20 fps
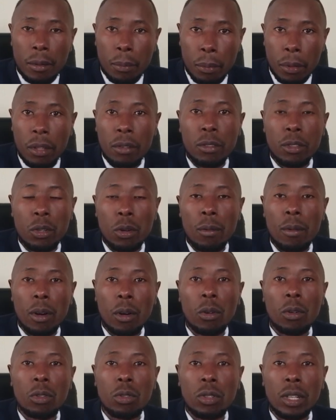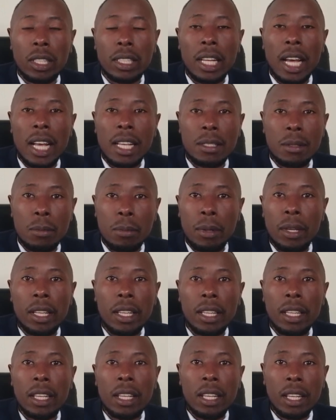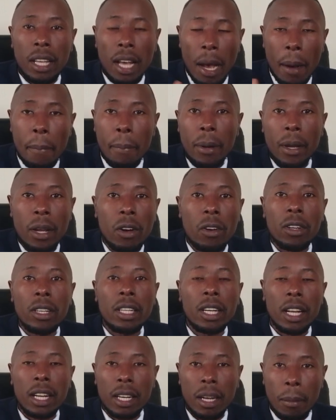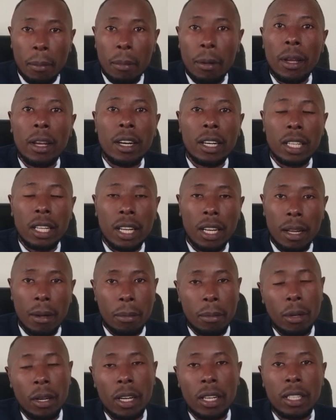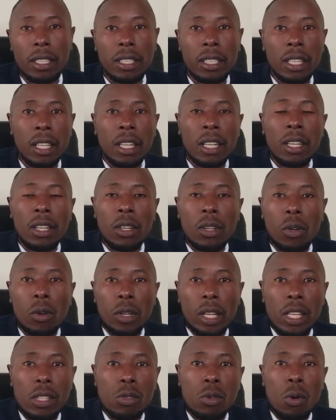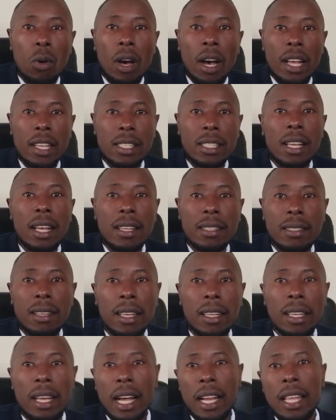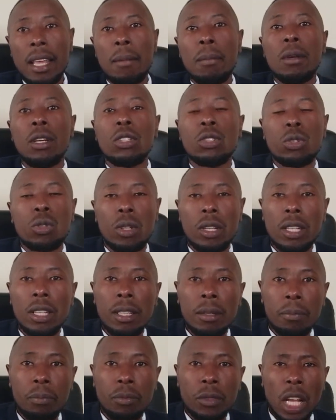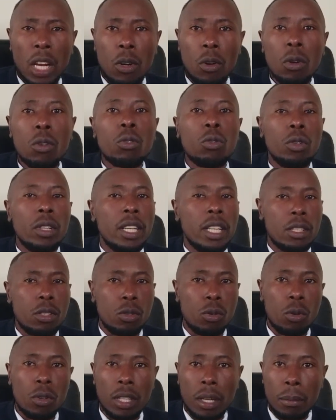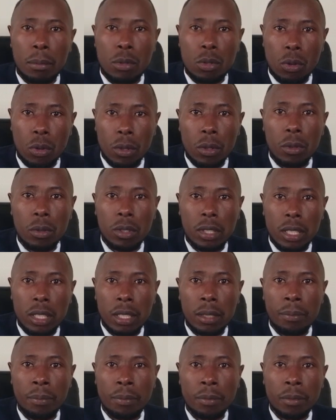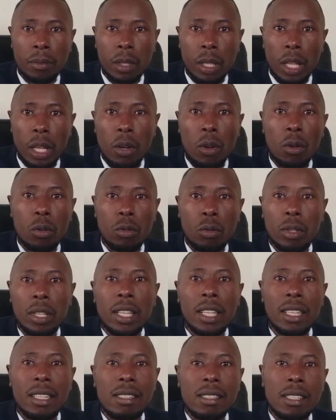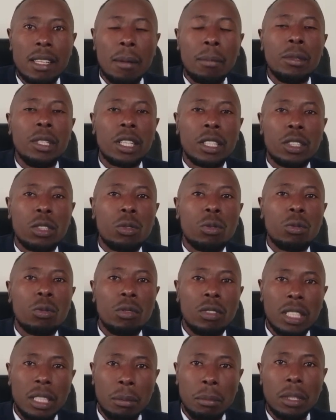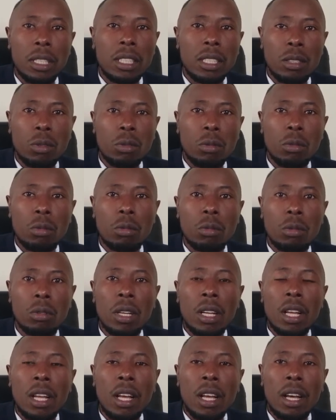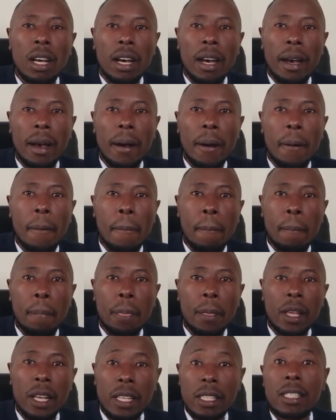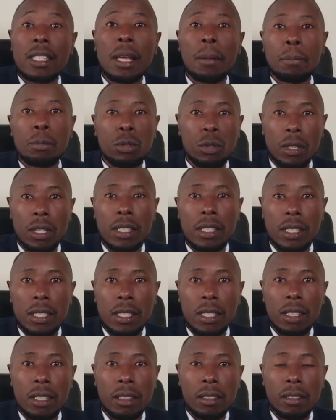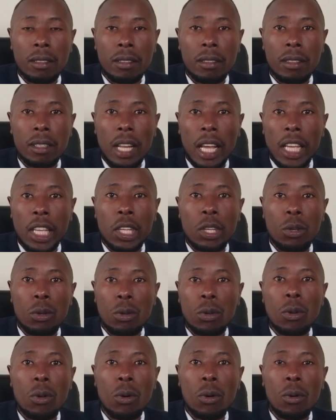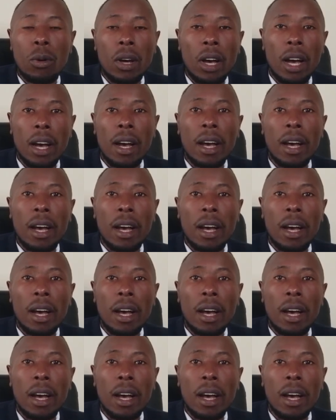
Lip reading: privity of a contract has been upheld and upheld and upheld. Okay, so as I earlier mentioned, the doctrine is not absolute. The doctrine is subject to exceptions. Like in law,